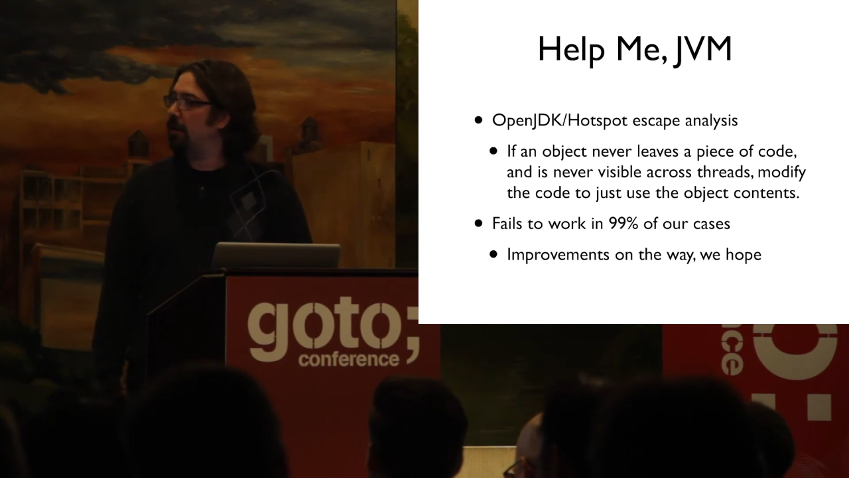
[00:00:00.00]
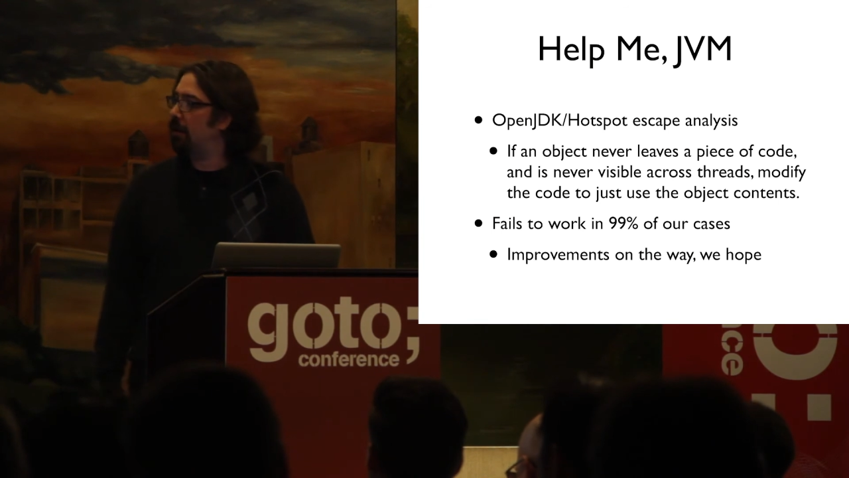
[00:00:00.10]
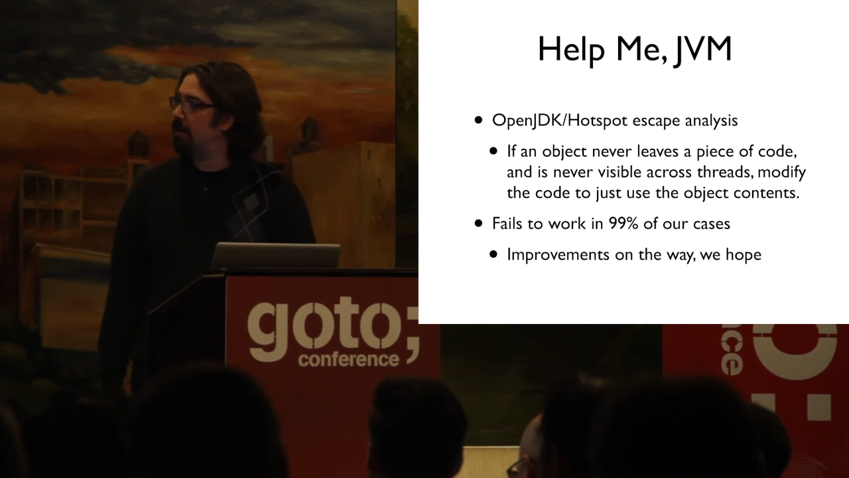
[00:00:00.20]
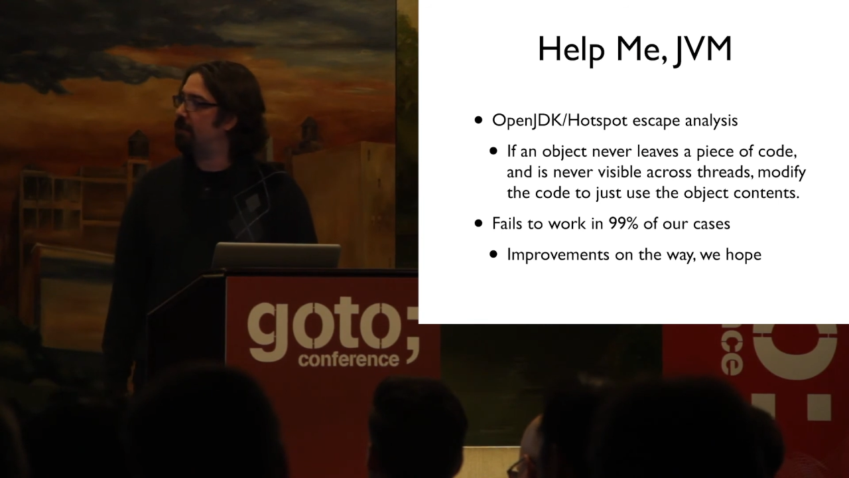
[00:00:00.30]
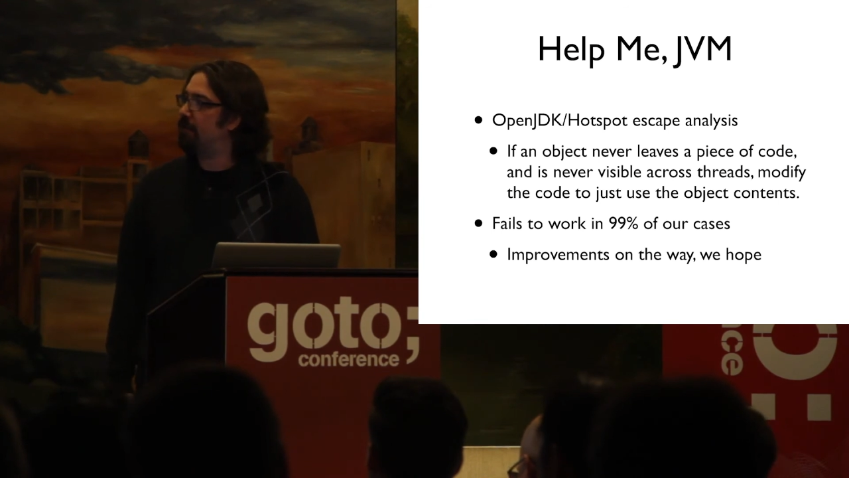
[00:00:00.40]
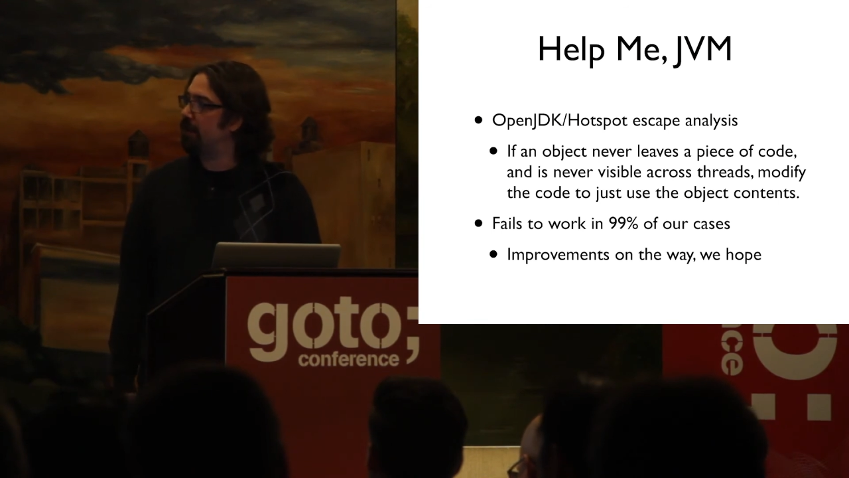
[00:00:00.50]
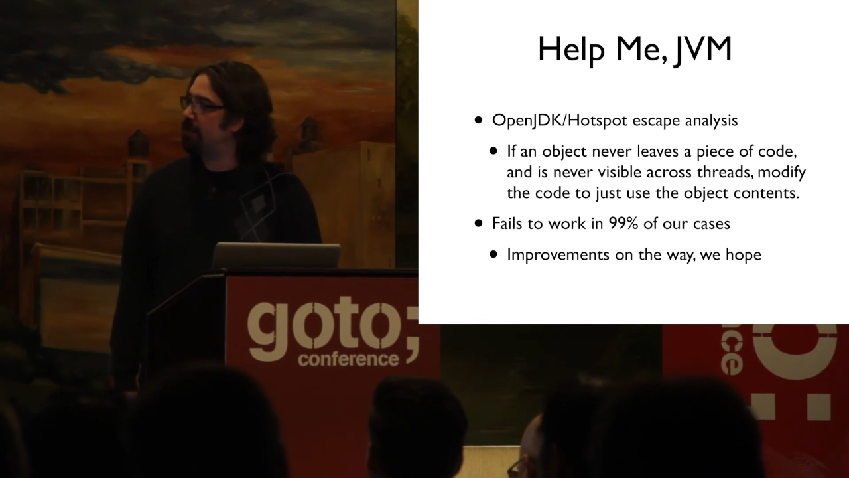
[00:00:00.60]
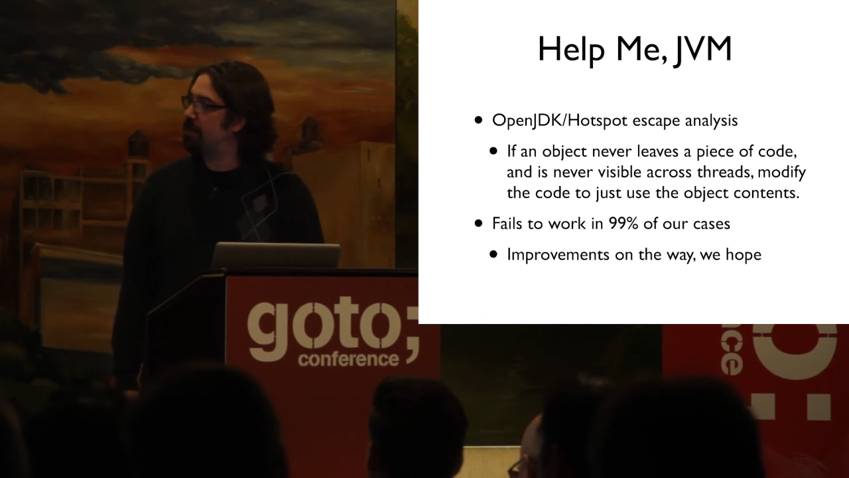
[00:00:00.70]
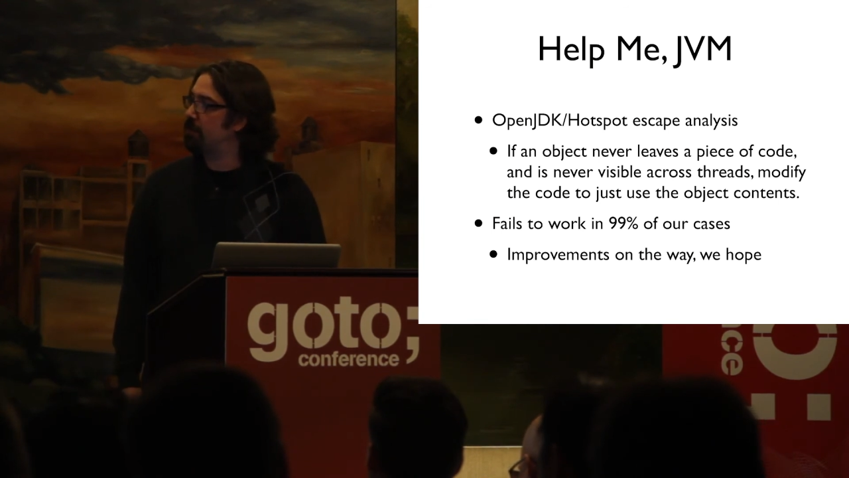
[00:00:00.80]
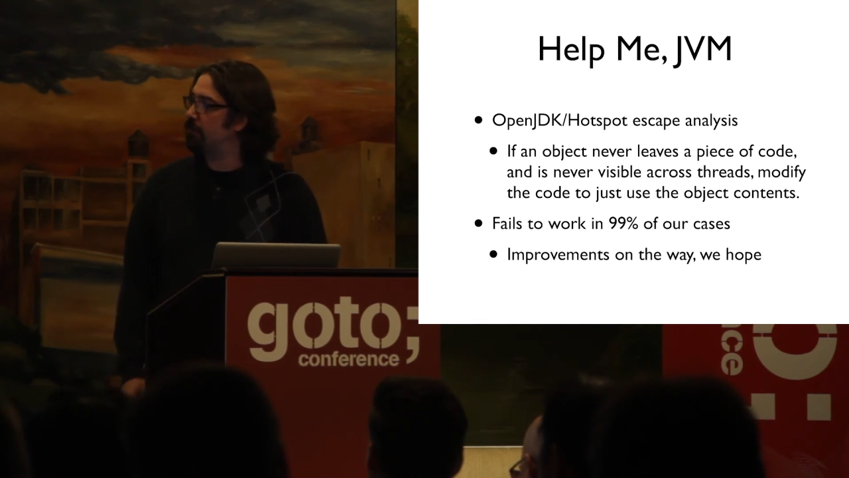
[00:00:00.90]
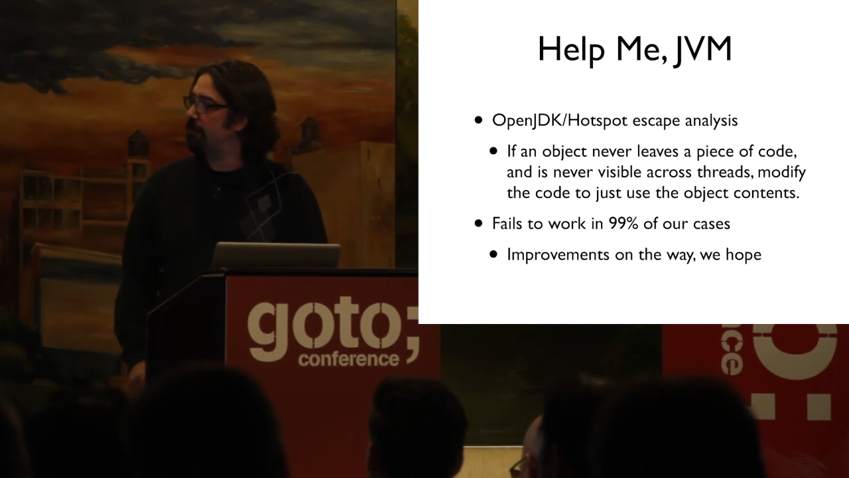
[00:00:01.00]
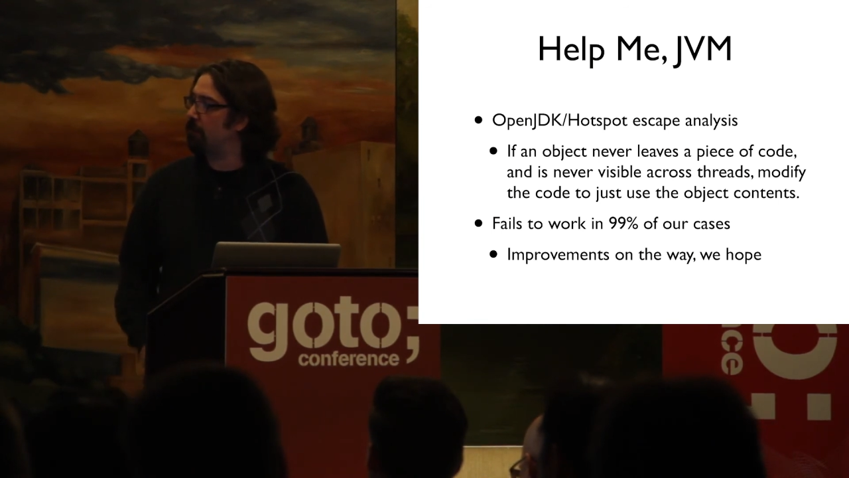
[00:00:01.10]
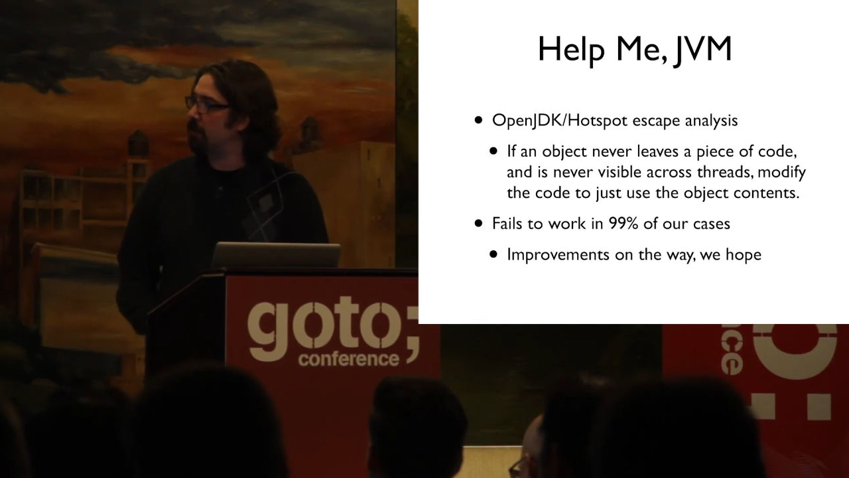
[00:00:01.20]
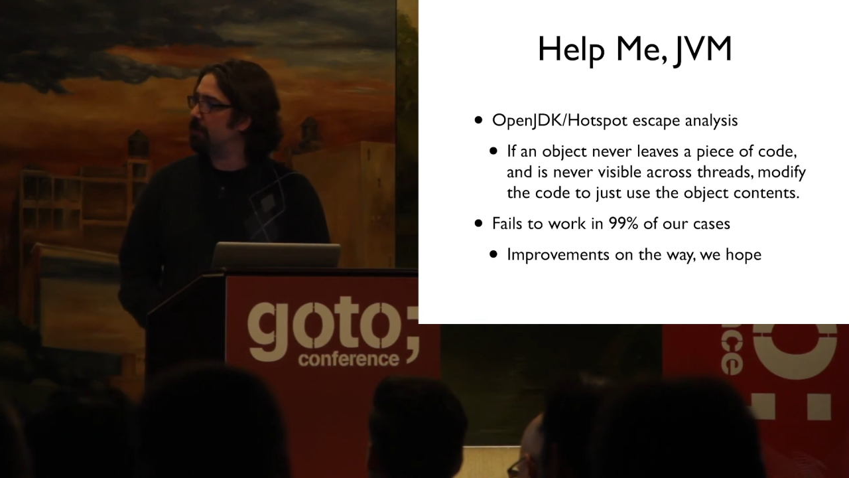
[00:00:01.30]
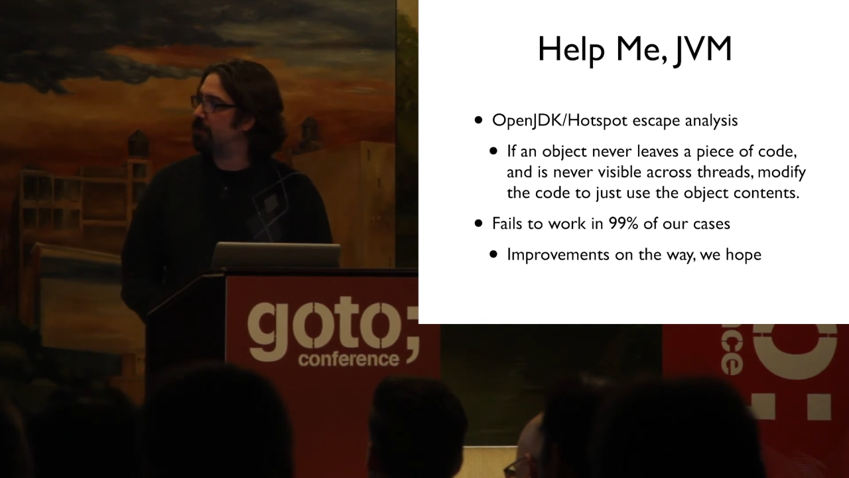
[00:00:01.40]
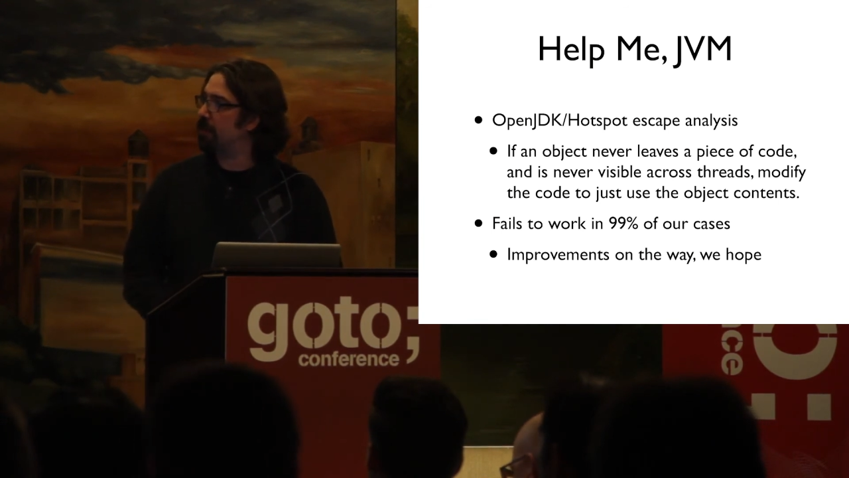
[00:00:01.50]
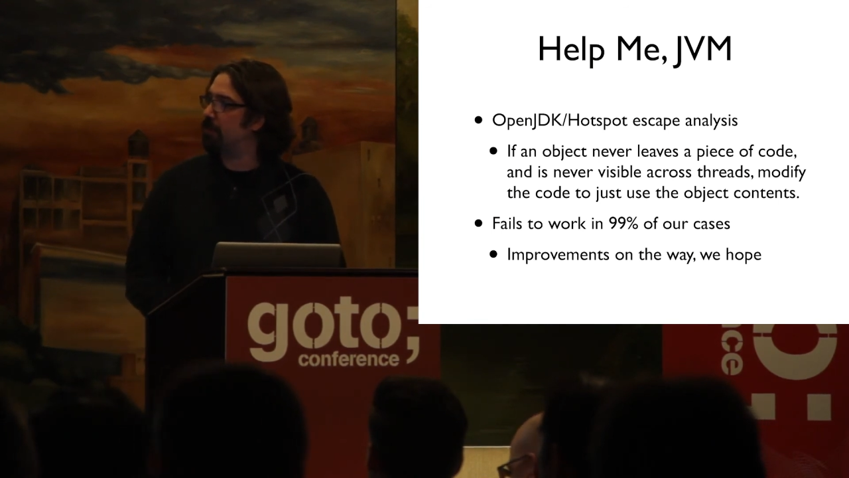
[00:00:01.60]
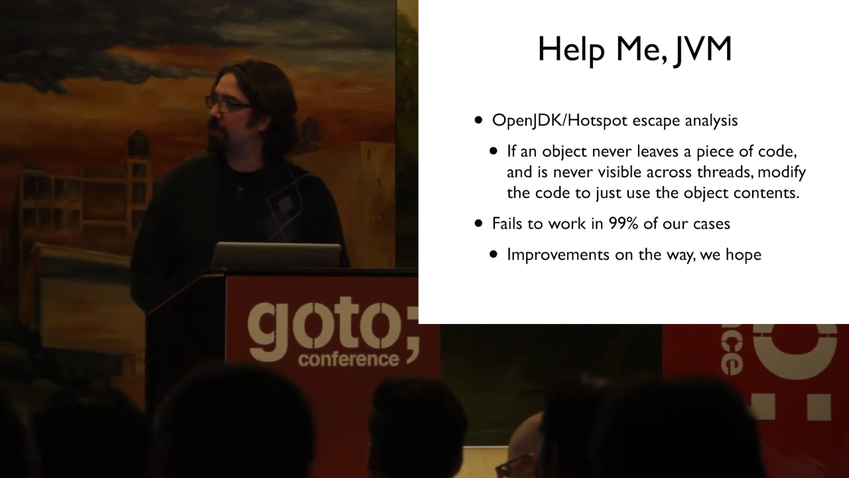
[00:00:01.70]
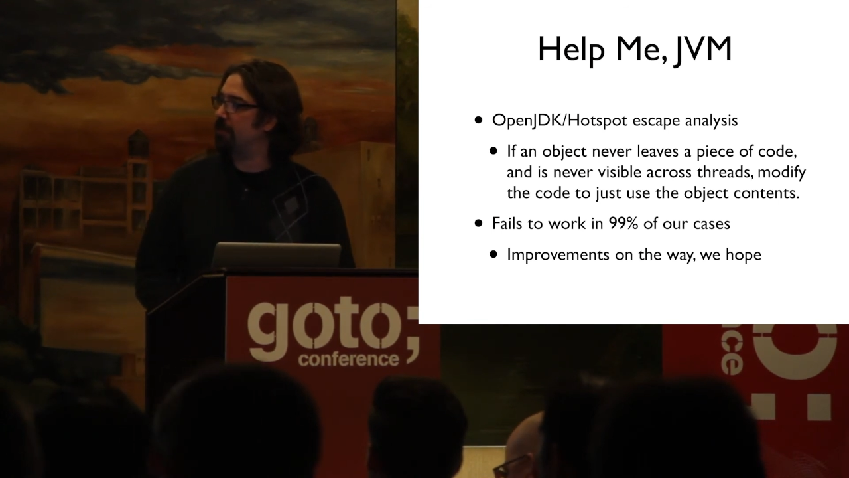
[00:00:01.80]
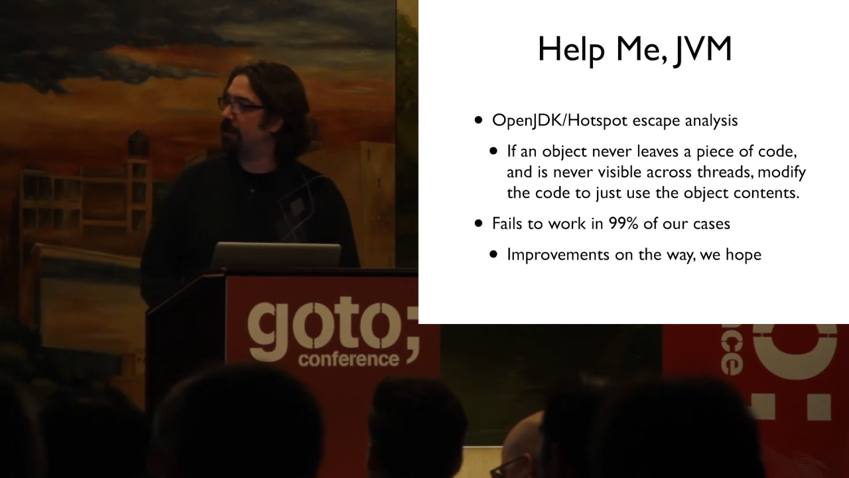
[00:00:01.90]
uh, in the very simple form that's on
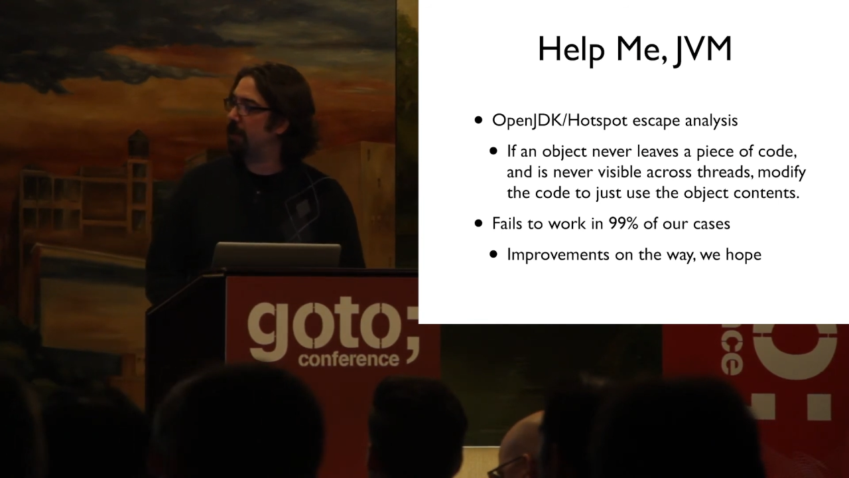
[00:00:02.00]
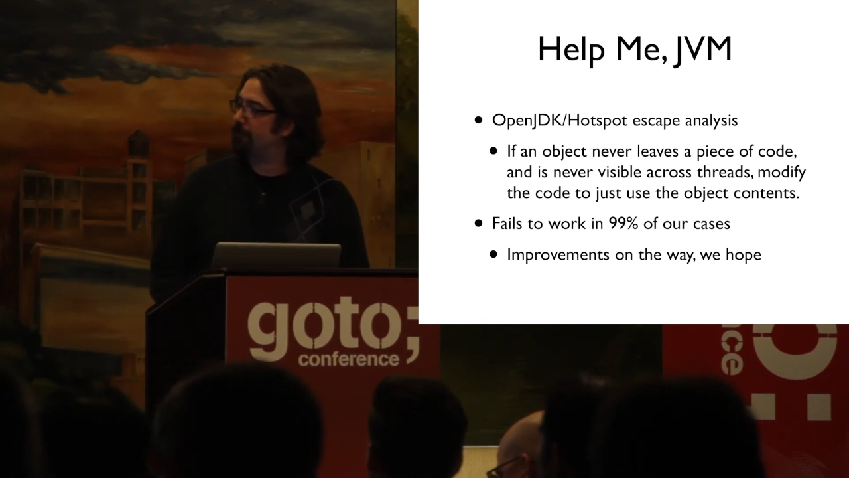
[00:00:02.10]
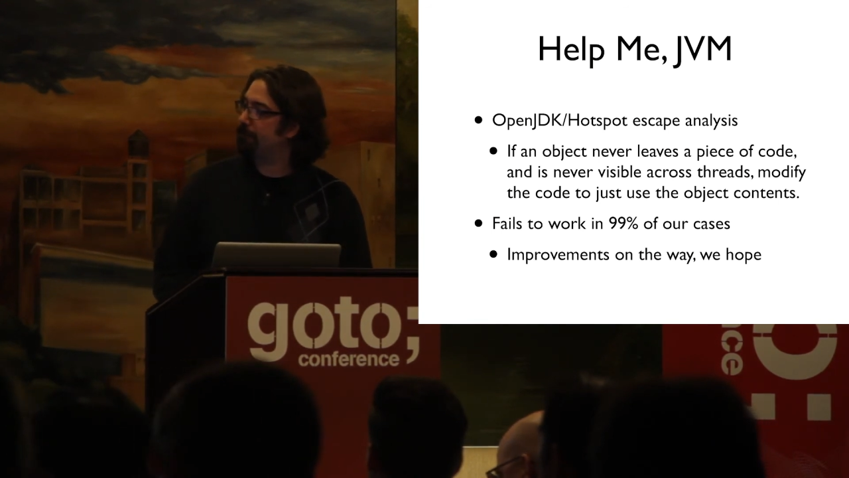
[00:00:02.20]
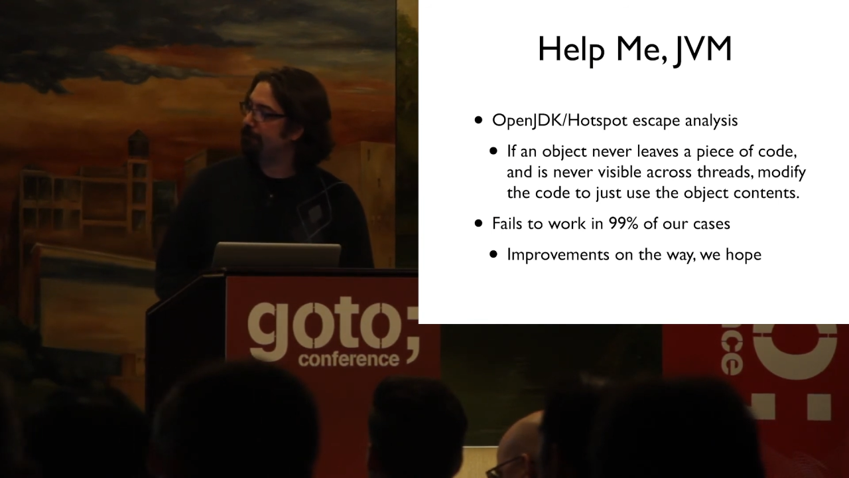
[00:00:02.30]
the JVM.